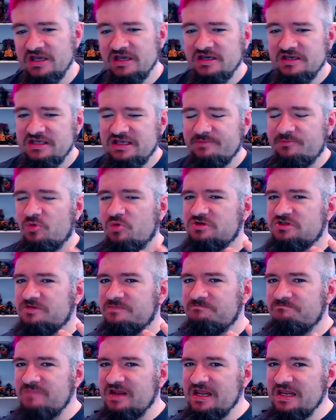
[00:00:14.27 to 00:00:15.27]
yeah, but what do you
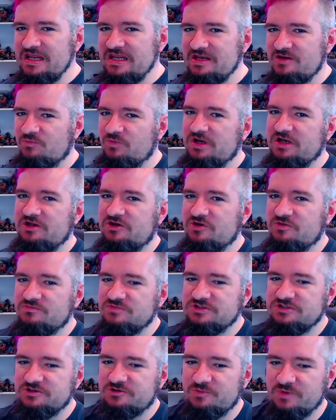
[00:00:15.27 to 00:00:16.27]
mean when it comes
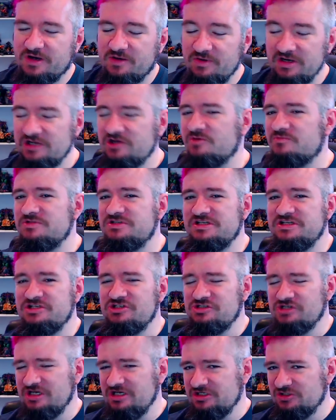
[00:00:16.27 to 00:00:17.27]
to
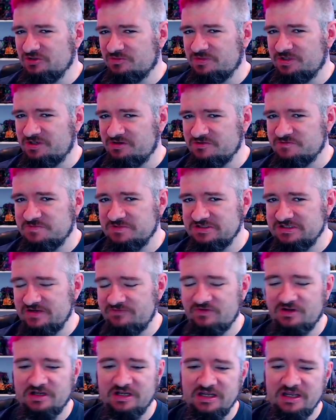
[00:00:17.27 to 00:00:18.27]
GW
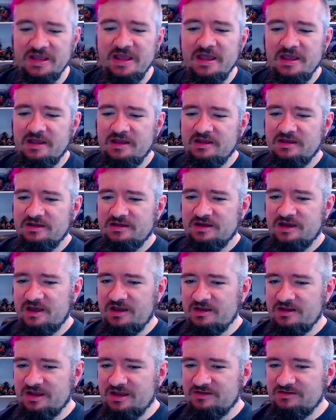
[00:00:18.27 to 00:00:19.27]
specifically?
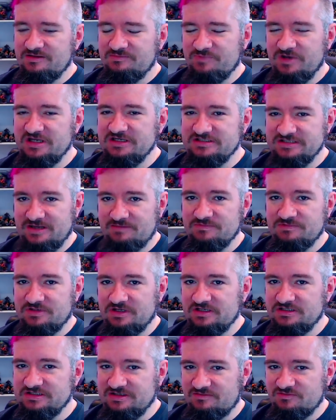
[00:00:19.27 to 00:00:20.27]

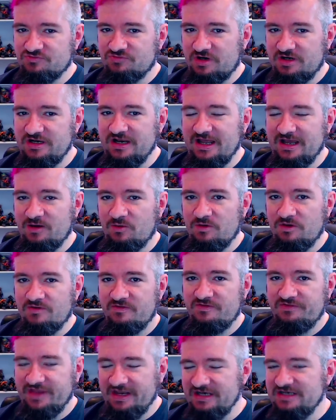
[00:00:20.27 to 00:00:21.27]
Except right now,
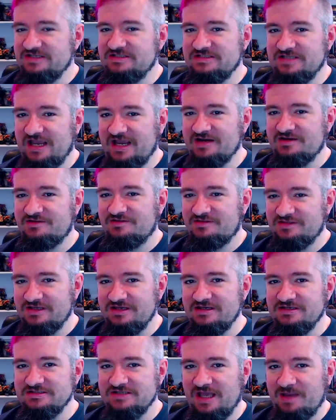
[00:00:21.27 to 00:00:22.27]
that exact thing
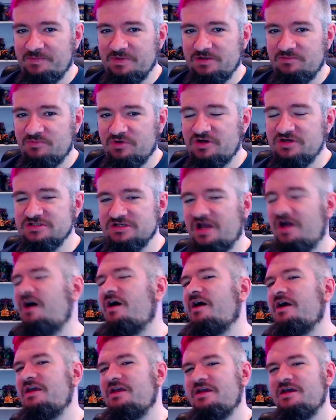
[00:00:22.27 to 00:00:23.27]
is happening, because
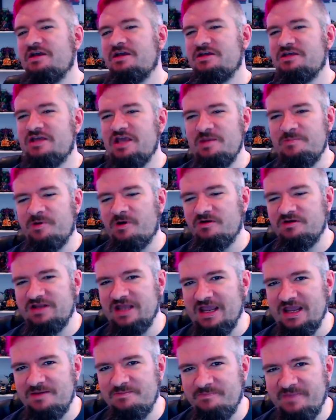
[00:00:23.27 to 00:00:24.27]
I keep on
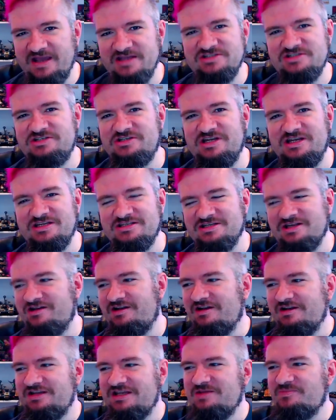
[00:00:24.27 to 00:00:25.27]
getting messages, and
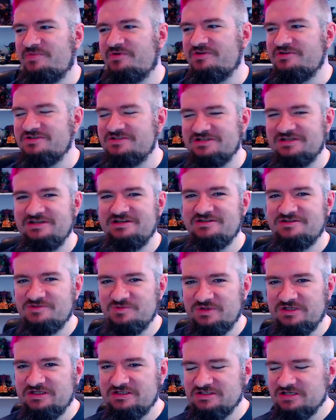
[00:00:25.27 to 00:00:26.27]
I keep on seeing
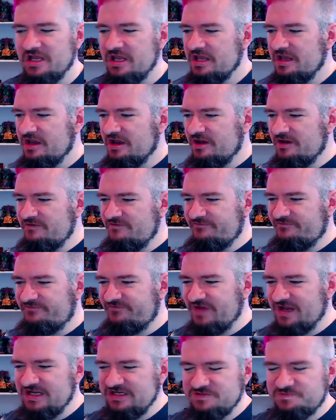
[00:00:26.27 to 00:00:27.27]
tweets, and
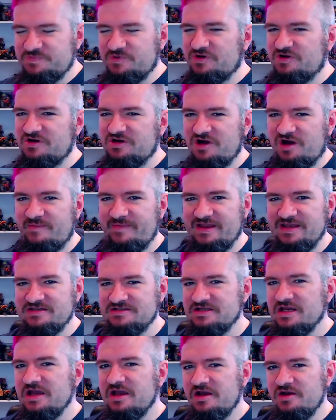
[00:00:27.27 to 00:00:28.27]
Facebook comments,
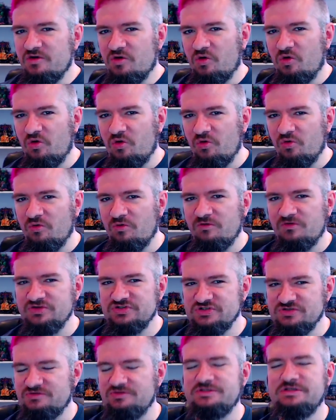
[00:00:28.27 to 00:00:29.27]
and all
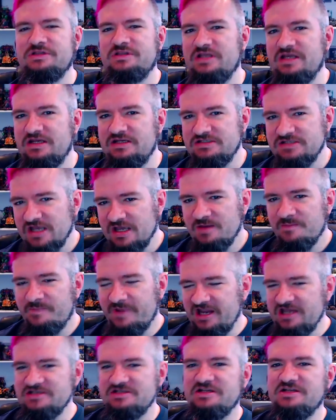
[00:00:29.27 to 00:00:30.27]
sorts of things,
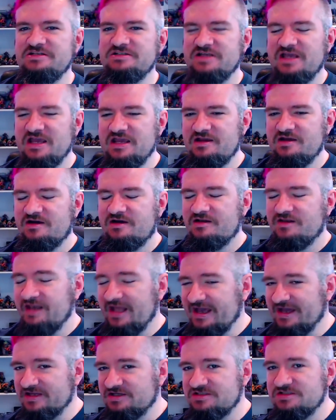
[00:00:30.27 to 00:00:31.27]
basically saying,
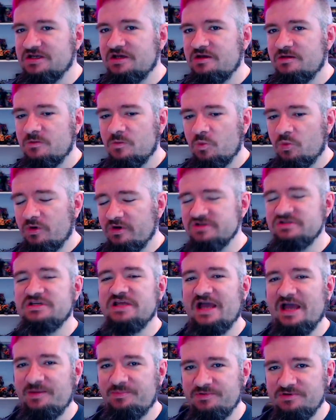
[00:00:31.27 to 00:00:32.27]
lads, what's
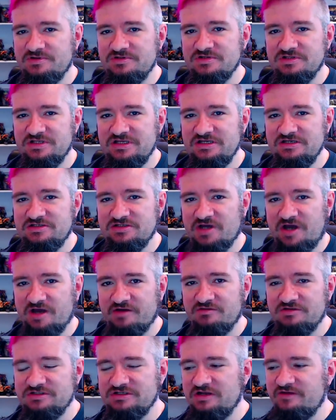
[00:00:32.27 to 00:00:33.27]
happened to the
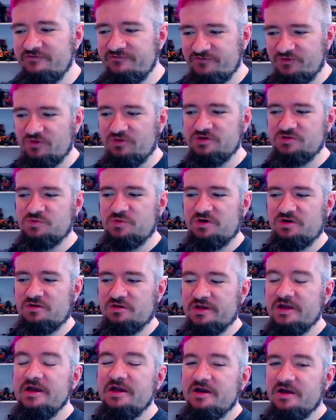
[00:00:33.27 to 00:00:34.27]
entirety of Forge World?
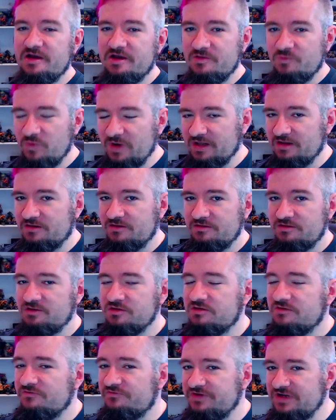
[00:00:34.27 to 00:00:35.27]
And well, you
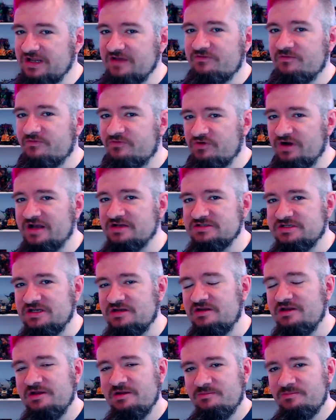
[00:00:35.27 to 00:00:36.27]
can forgive them for asking,
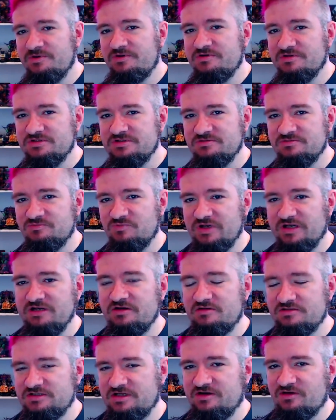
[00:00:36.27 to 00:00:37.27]
because, well, it
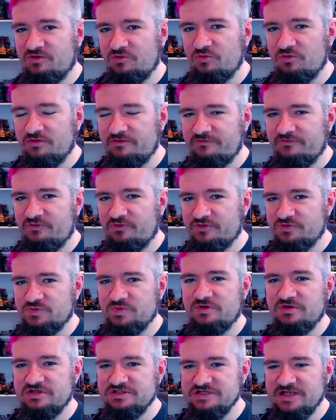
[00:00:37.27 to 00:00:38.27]
looks like all of Forge
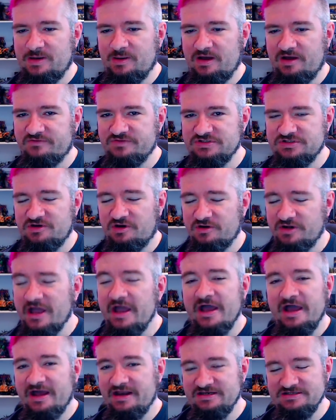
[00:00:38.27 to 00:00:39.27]
World is now out of stock, and is